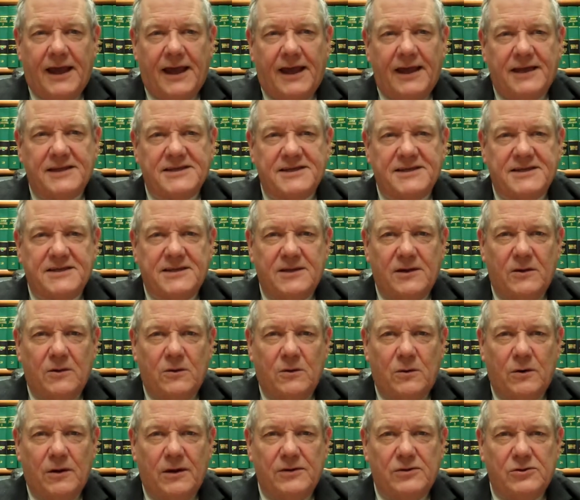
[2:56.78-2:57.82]
asks the
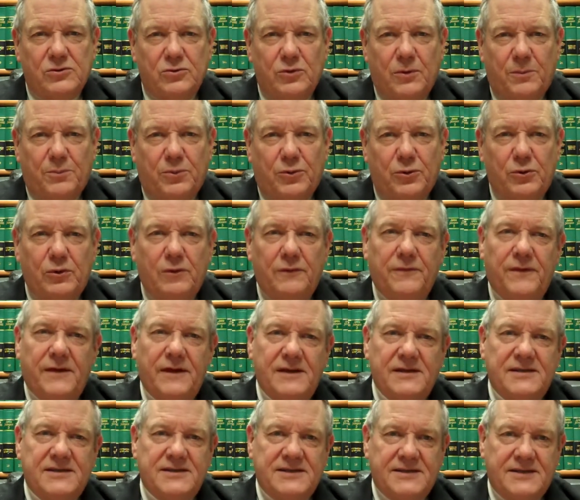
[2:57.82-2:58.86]
court to approve
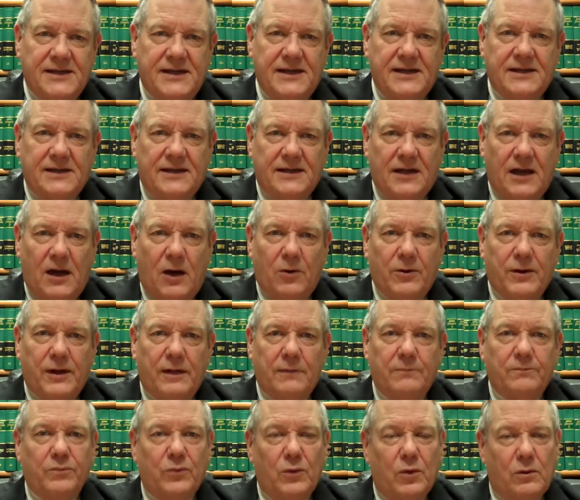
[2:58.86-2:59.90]
the estate
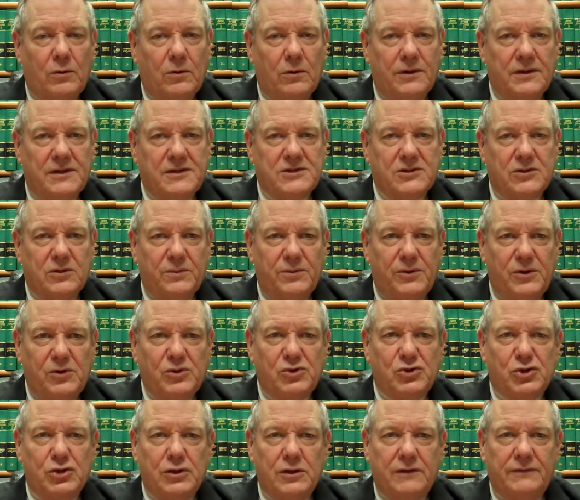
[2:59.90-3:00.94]
accounting or
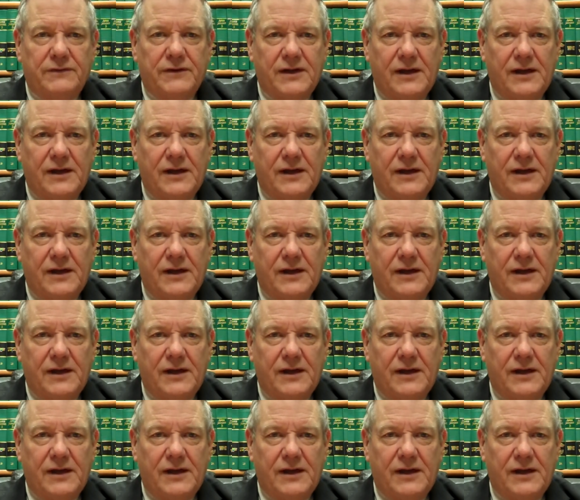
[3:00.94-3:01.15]
distribution of